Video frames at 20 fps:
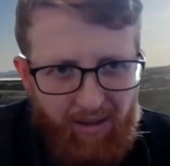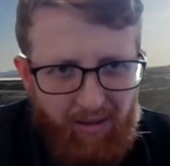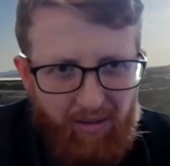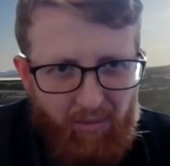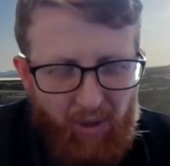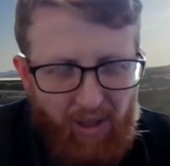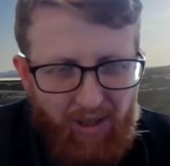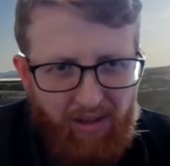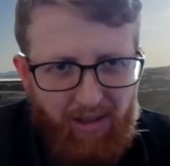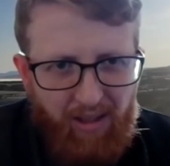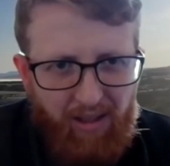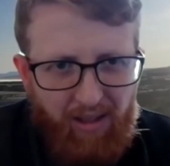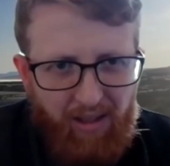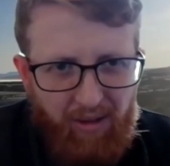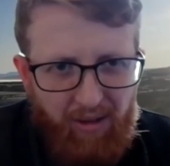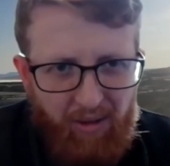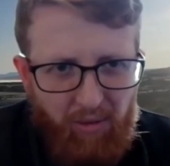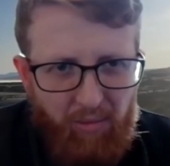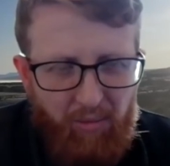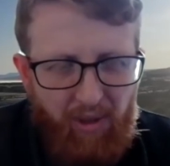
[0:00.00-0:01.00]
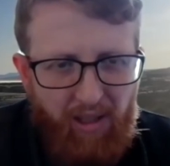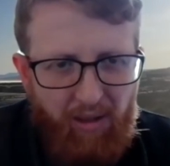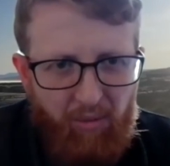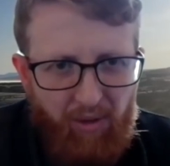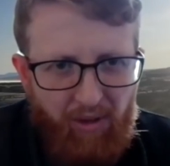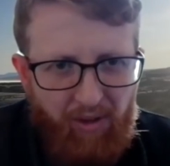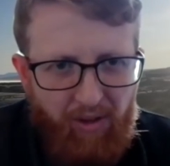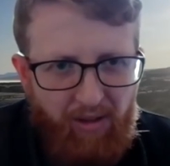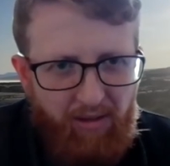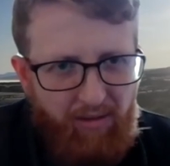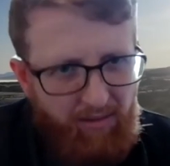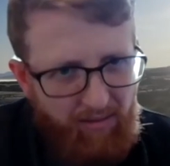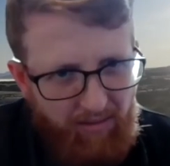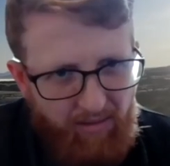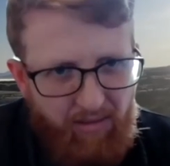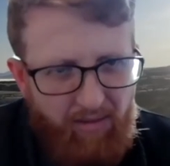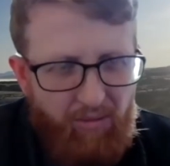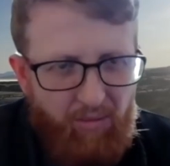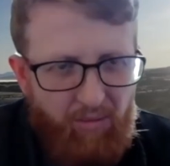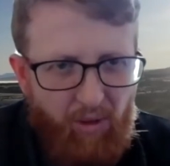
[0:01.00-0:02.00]
one's going to do better with it.
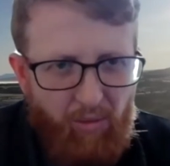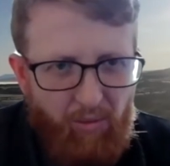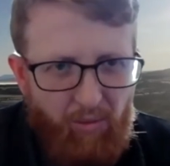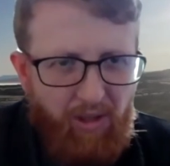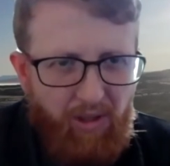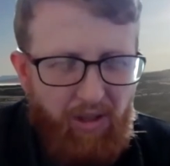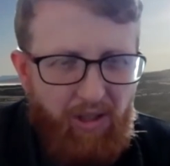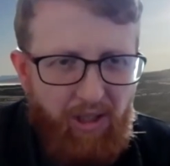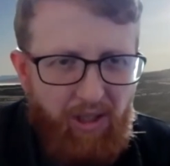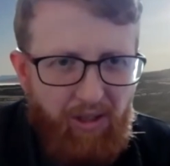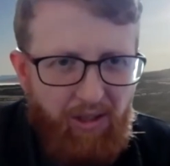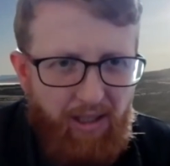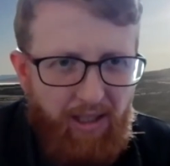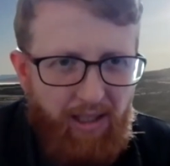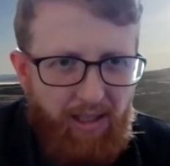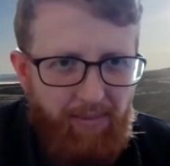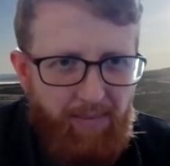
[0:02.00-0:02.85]
Why wouldn't you choose that?